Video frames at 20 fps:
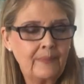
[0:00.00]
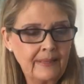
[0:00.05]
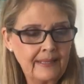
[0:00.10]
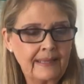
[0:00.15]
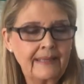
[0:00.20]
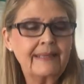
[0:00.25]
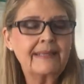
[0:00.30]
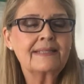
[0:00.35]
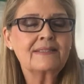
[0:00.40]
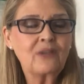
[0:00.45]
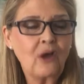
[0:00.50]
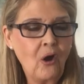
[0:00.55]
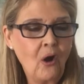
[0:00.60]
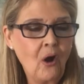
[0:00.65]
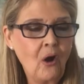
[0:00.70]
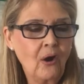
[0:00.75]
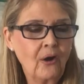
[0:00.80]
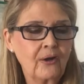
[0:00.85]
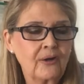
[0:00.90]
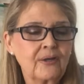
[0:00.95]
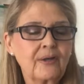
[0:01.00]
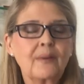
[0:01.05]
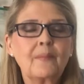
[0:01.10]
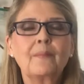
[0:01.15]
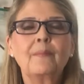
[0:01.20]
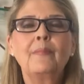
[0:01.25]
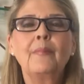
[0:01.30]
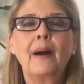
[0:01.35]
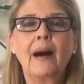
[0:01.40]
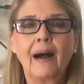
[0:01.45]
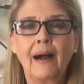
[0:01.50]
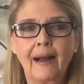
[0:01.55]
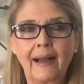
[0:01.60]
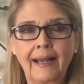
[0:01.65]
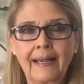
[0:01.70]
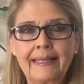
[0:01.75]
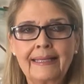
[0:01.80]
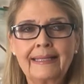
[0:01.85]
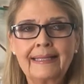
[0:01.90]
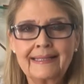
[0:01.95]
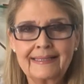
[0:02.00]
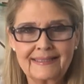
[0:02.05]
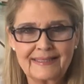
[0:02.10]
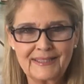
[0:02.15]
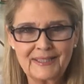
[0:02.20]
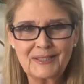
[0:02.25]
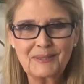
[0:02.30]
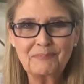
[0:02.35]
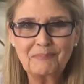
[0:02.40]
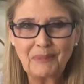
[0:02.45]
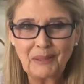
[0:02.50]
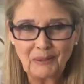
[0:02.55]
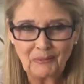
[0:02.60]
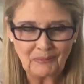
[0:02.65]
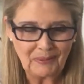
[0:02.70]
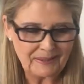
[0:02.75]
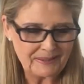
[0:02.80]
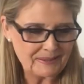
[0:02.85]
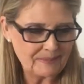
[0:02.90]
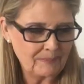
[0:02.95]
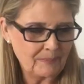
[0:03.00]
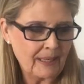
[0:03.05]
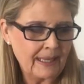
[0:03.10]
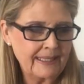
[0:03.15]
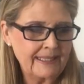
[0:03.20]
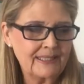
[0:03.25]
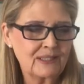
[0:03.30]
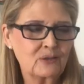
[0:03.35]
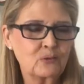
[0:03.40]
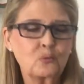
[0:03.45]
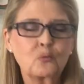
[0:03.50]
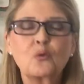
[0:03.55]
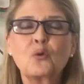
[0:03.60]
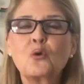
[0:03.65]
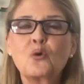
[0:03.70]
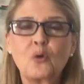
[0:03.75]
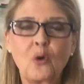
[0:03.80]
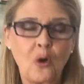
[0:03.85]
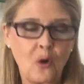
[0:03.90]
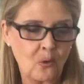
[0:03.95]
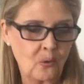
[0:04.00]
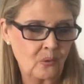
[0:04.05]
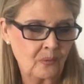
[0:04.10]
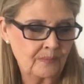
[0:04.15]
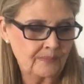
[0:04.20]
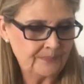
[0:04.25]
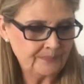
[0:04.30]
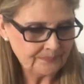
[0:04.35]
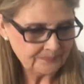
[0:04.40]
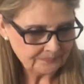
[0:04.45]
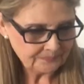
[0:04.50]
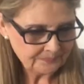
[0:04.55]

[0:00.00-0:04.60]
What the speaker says: in his heart by his spirit, by his ruho.